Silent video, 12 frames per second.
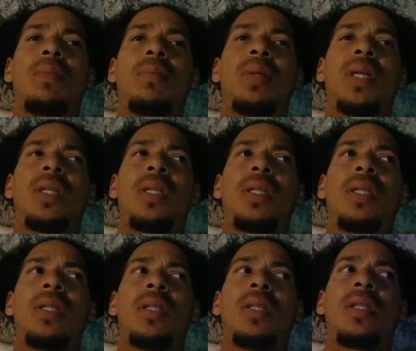But
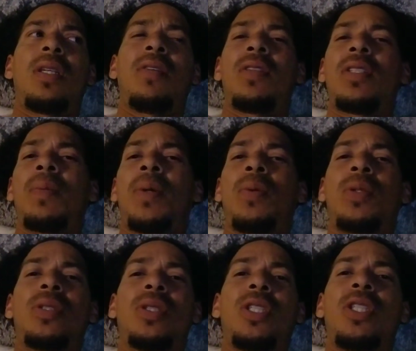every time I went
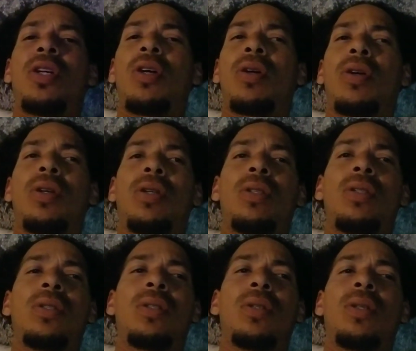to a yard
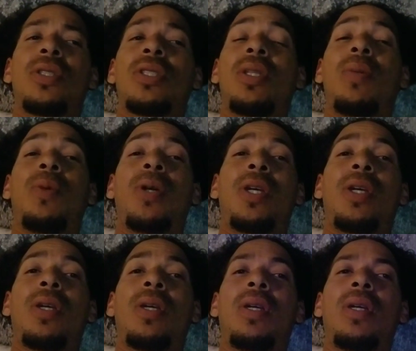or somewhere,
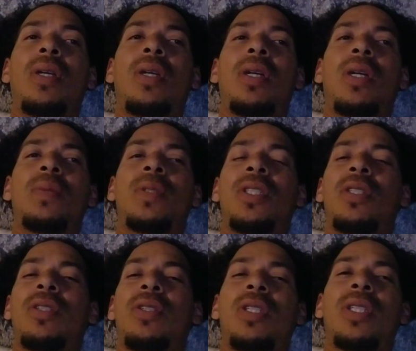I'm sitting
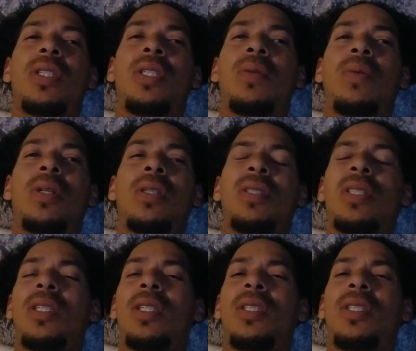there
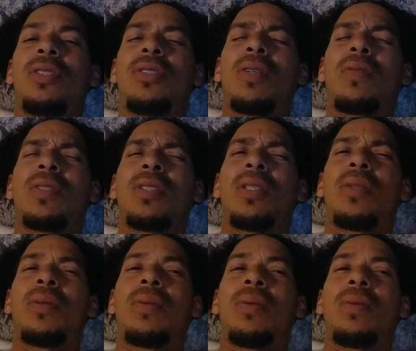looking at these drivers like,
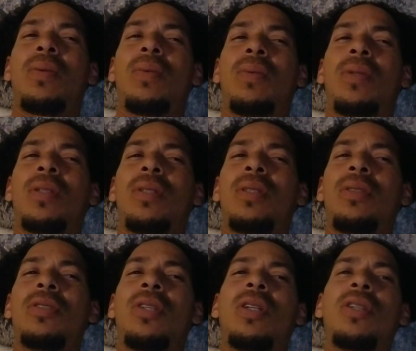what are you
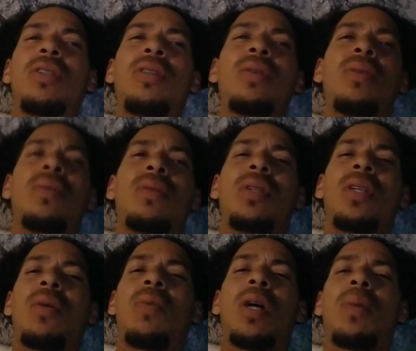trying to do? And
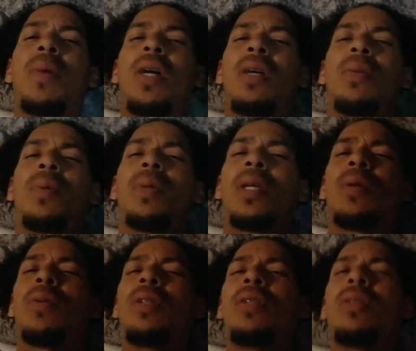I walk by them, I'm like,
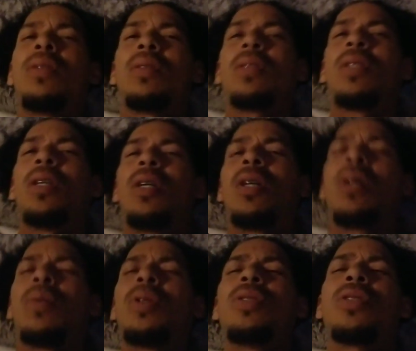what are
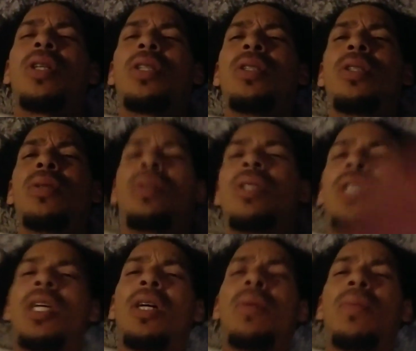you trying to do? You need
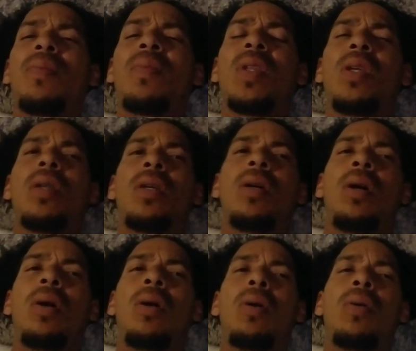help?
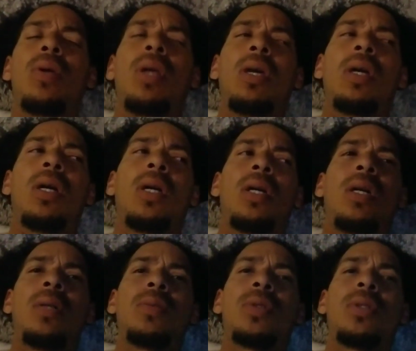Oh yeah,